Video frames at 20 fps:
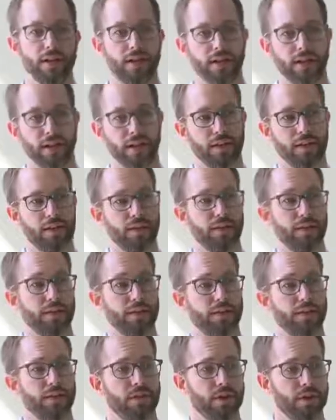encounters a
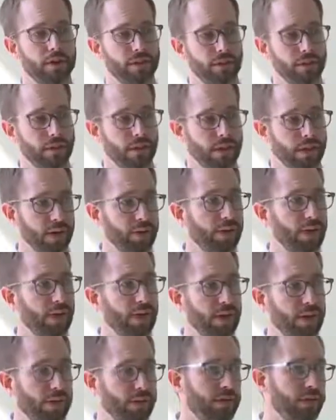situation where they
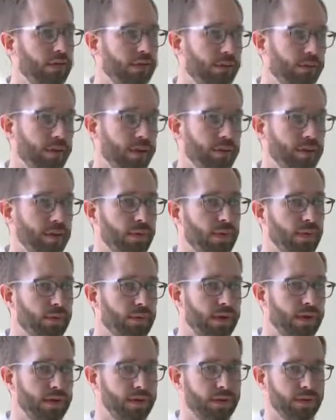want to scrape a
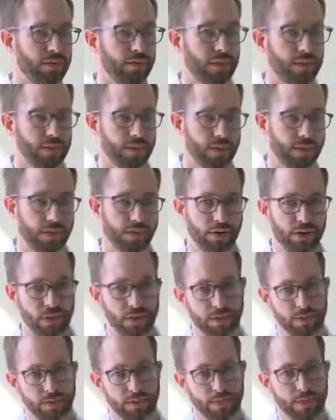web page at one time or
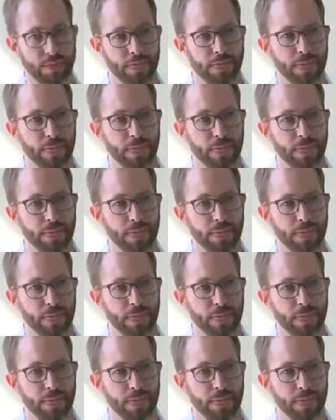another.